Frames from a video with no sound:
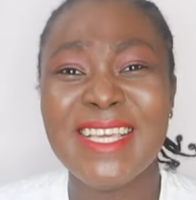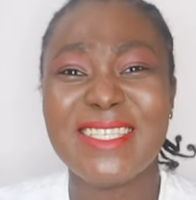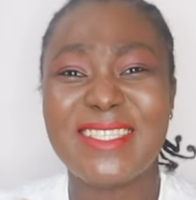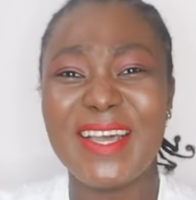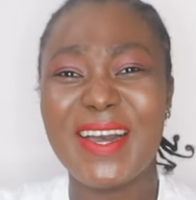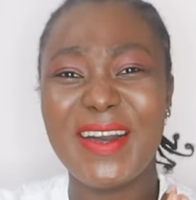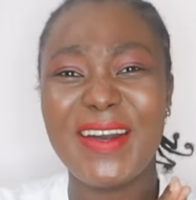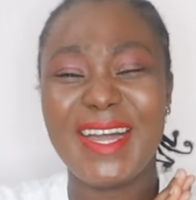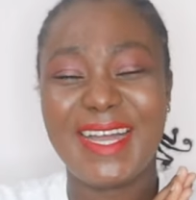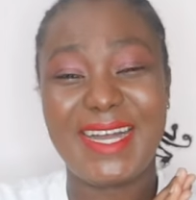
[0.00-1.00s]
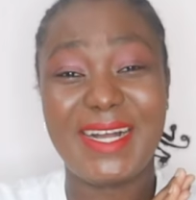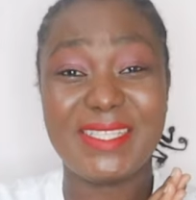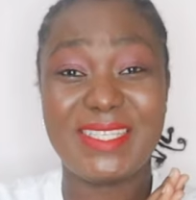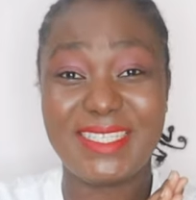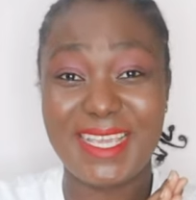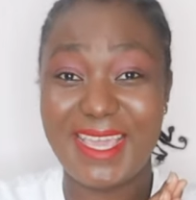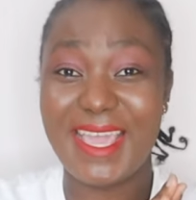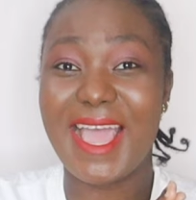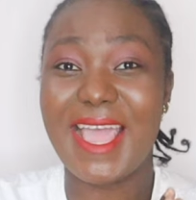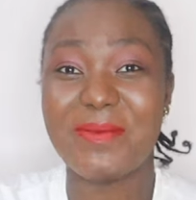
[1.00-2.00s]
So
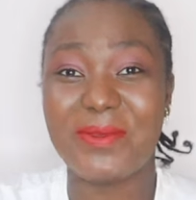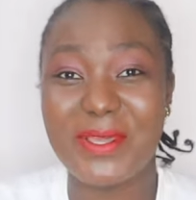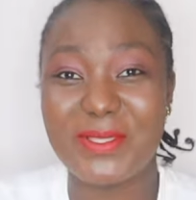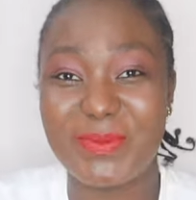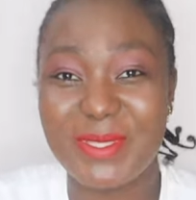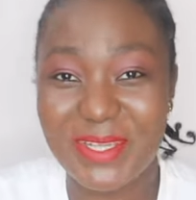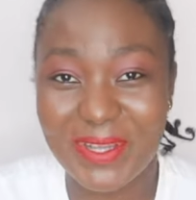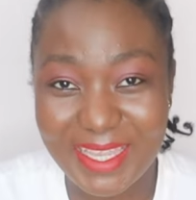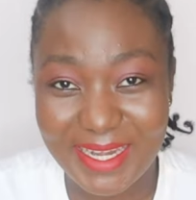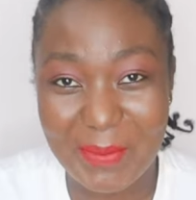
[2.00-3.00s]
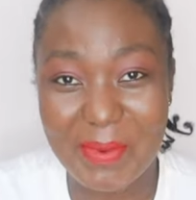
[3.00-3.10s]
today I am going to be talking